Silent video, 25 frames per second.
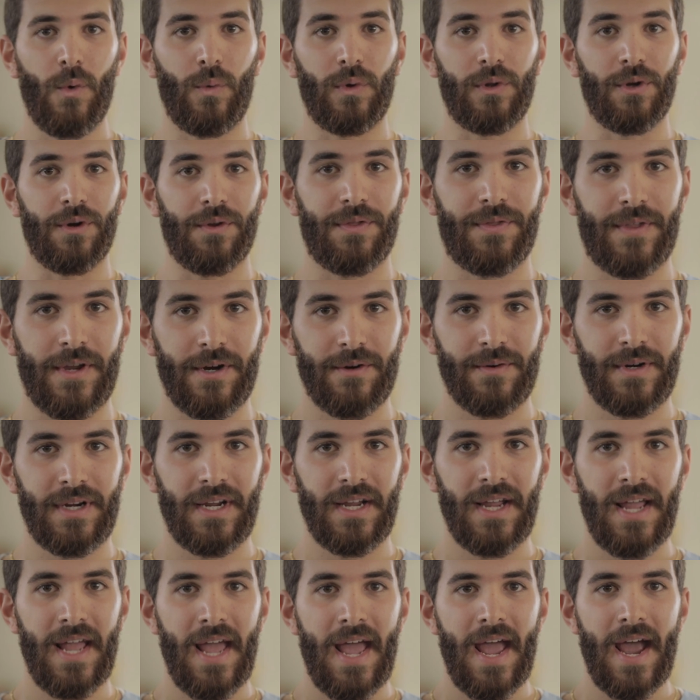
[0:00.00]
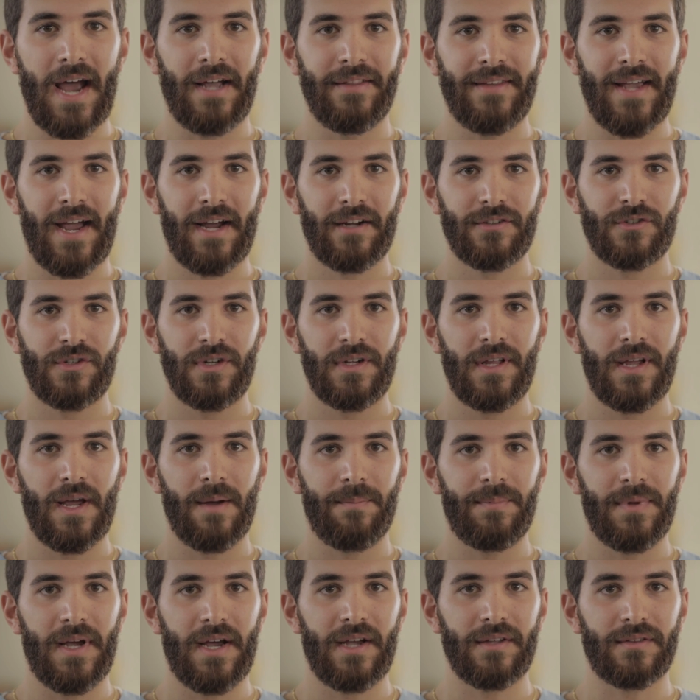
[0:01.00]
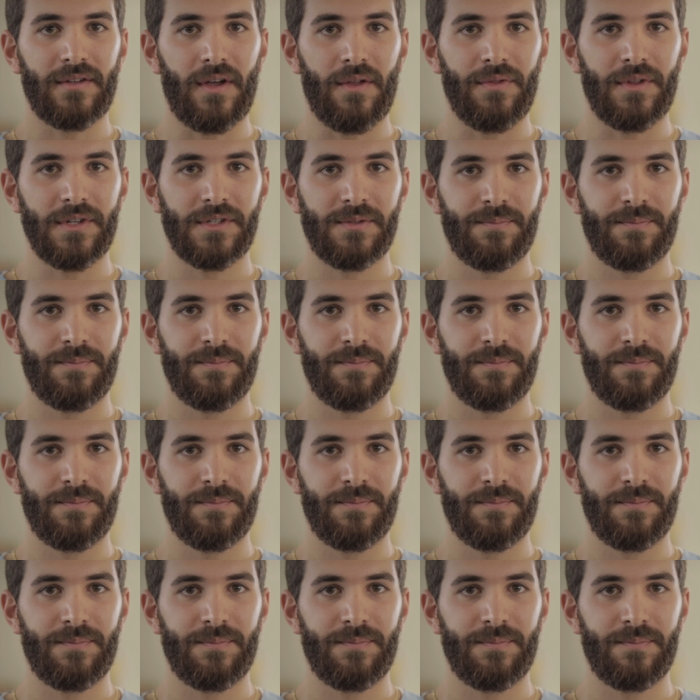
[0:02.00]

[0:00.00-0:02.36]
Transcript: We learn theory and actually apply it on the